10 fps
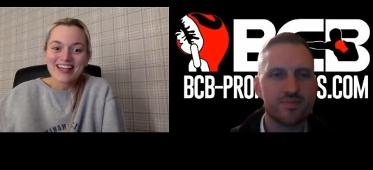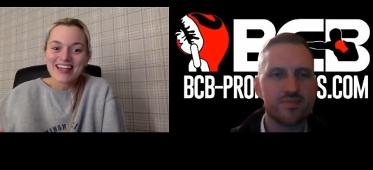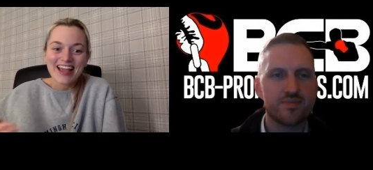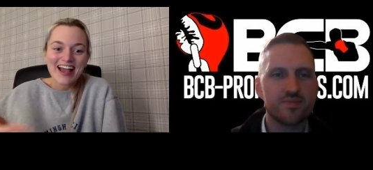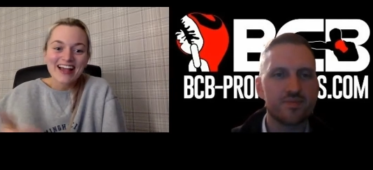
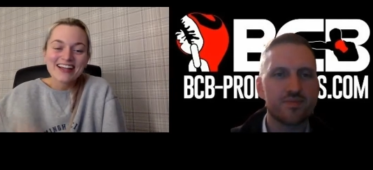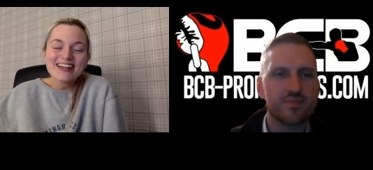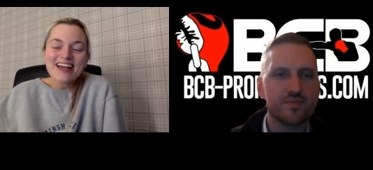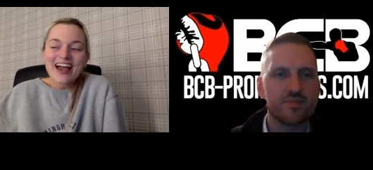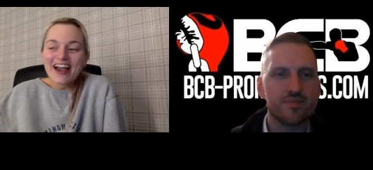Speaker 1: gear.
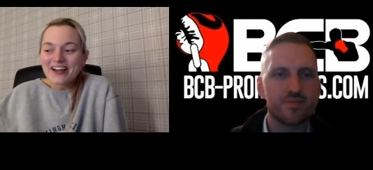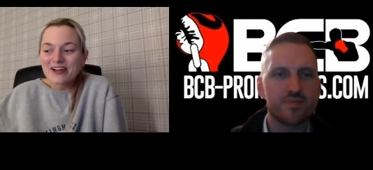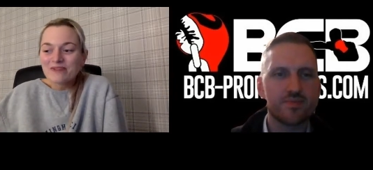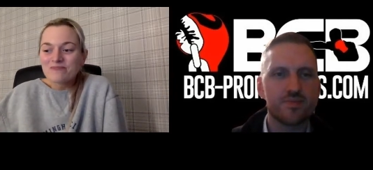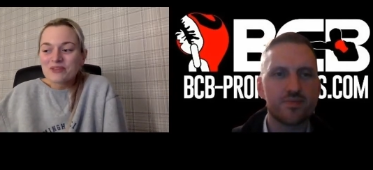
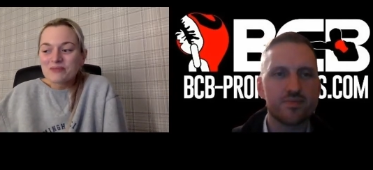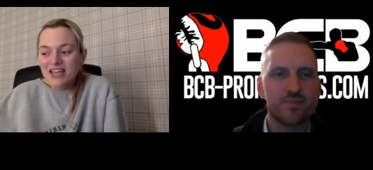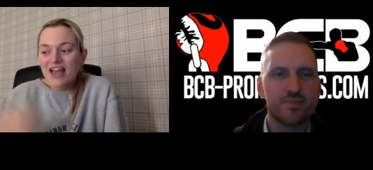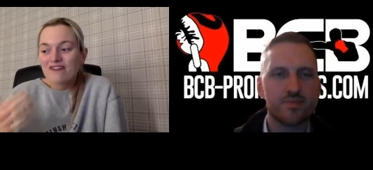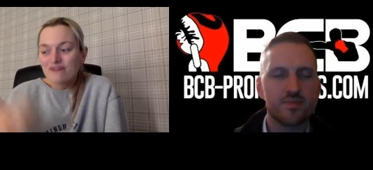Um, but
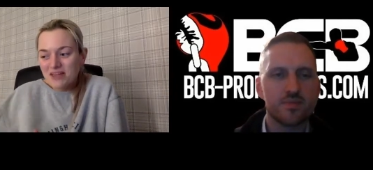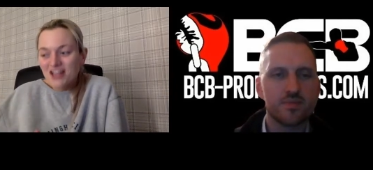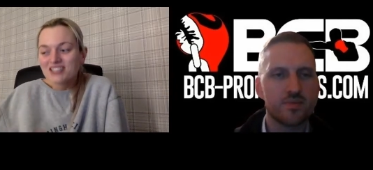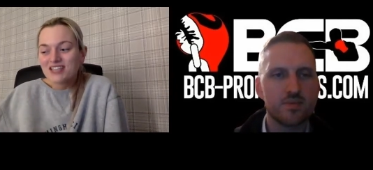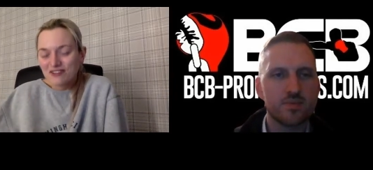yeah, for me,
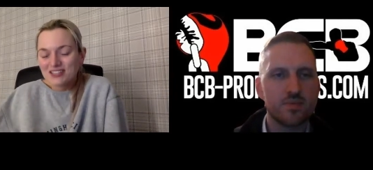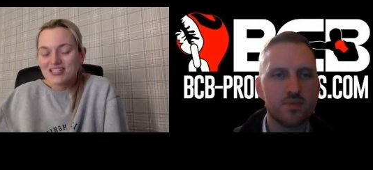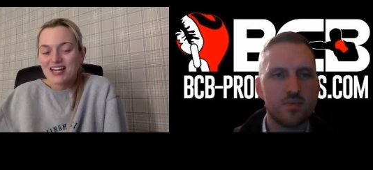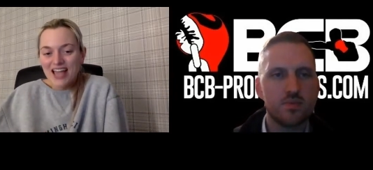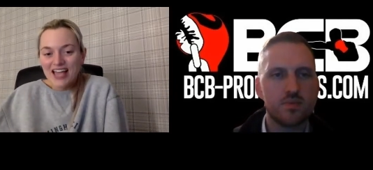I'd definitely
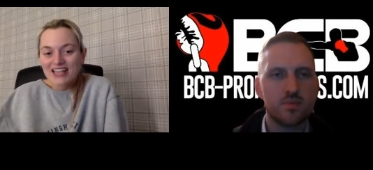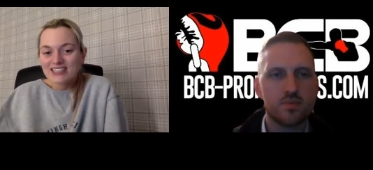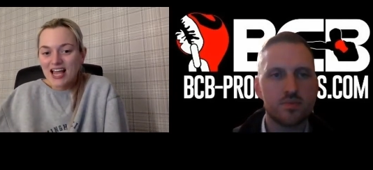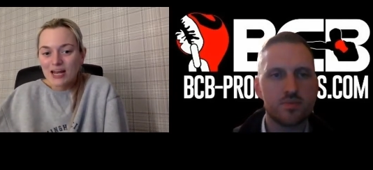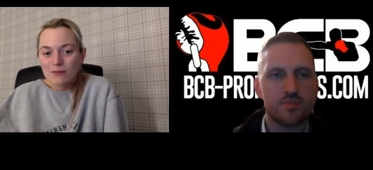say Katie
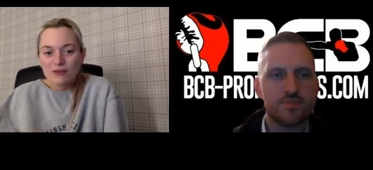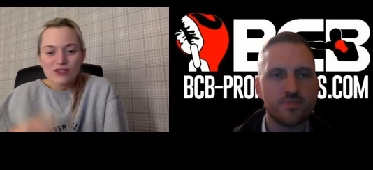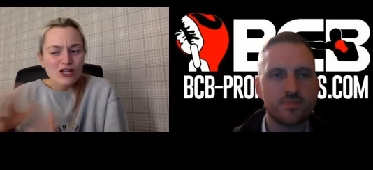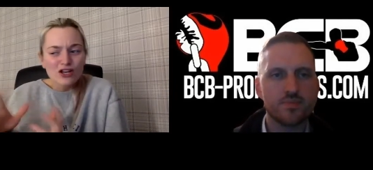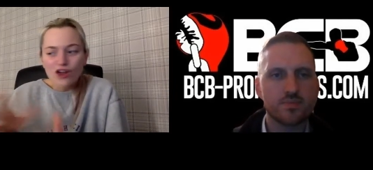Taylor, but
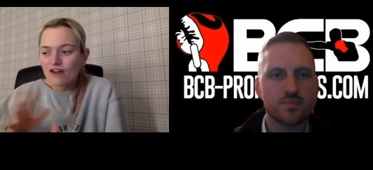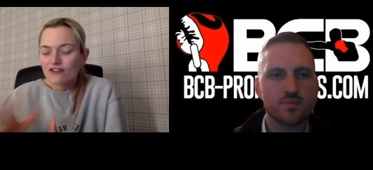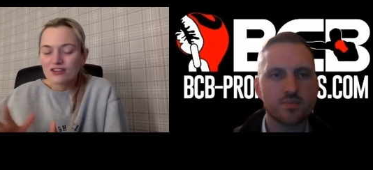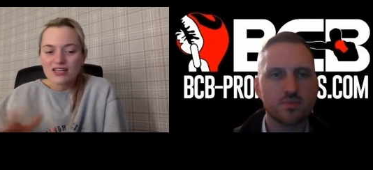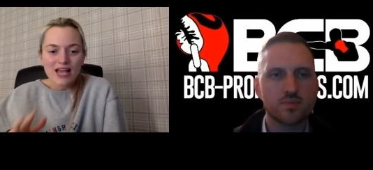there's a lot of
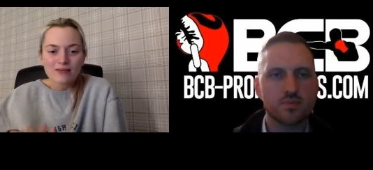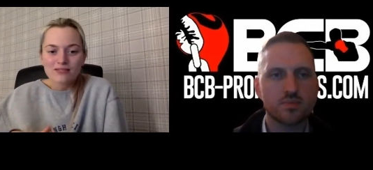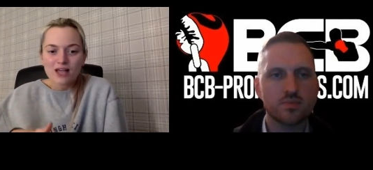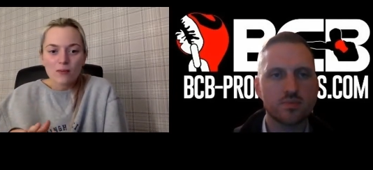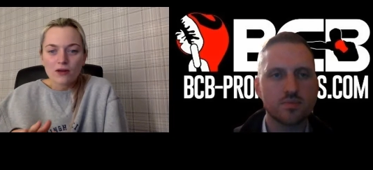other names
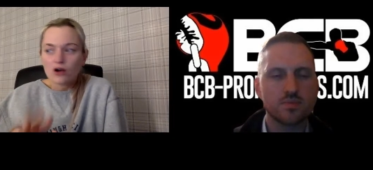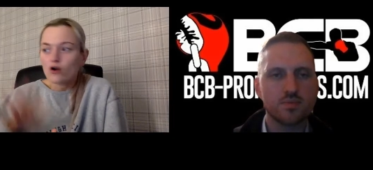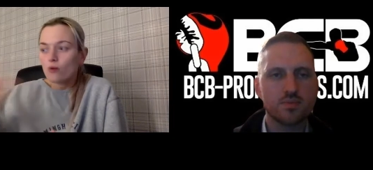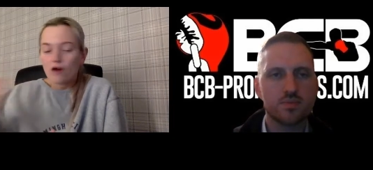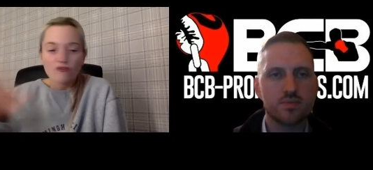that I'll be like,
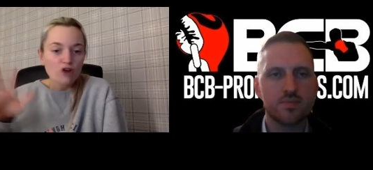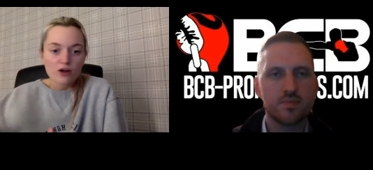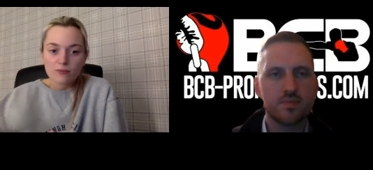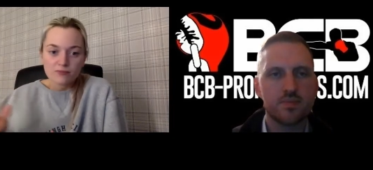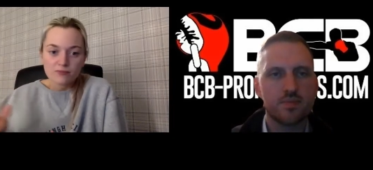oh, I've got
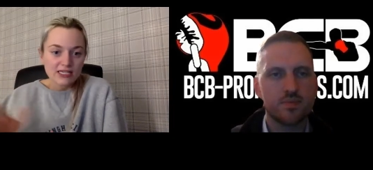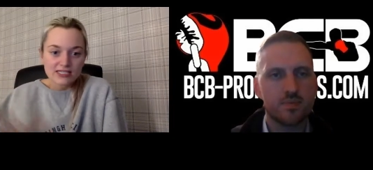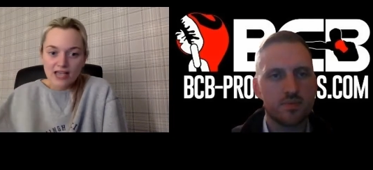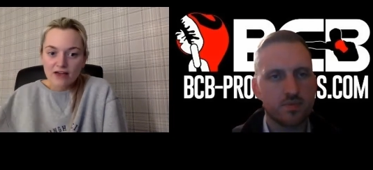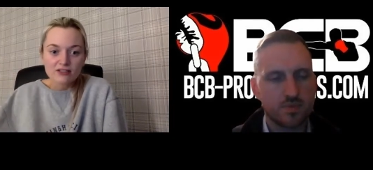to sit
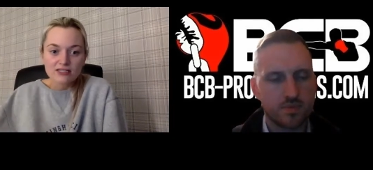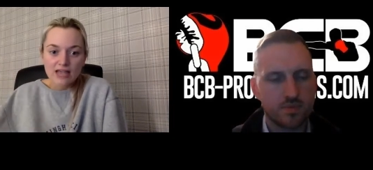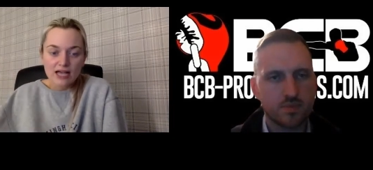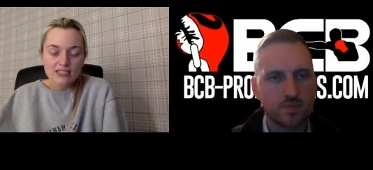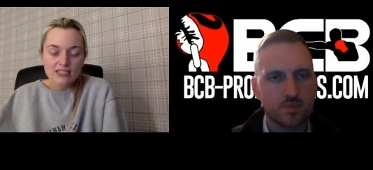down on
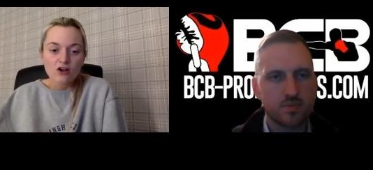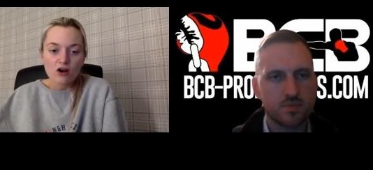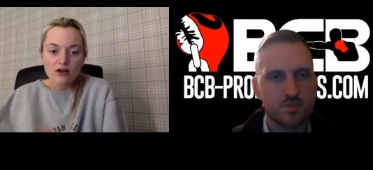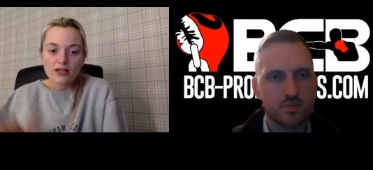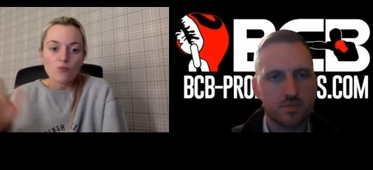Saturday
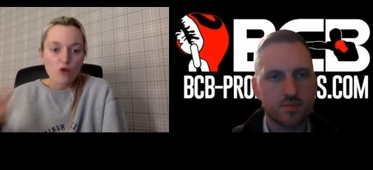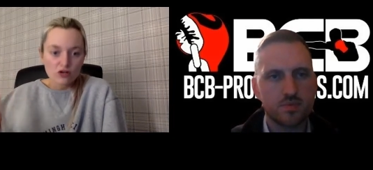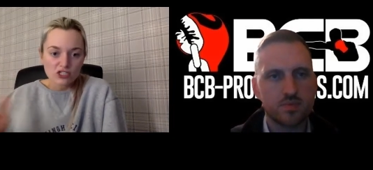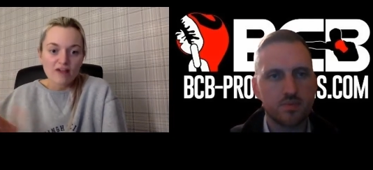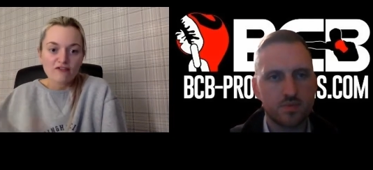night and
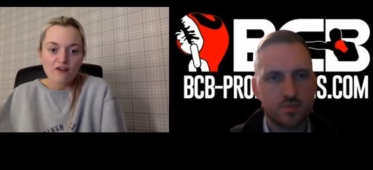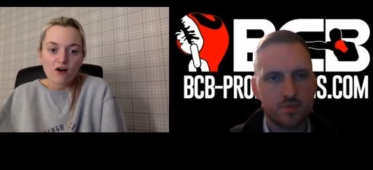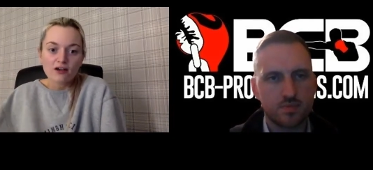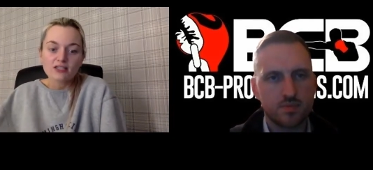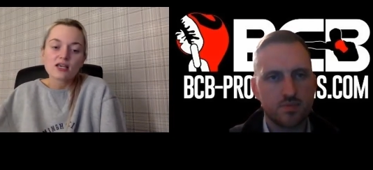watch that
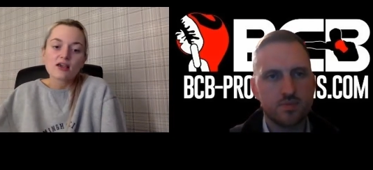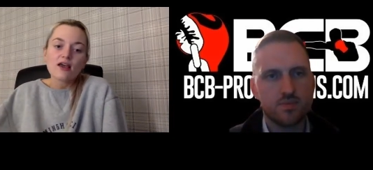fight.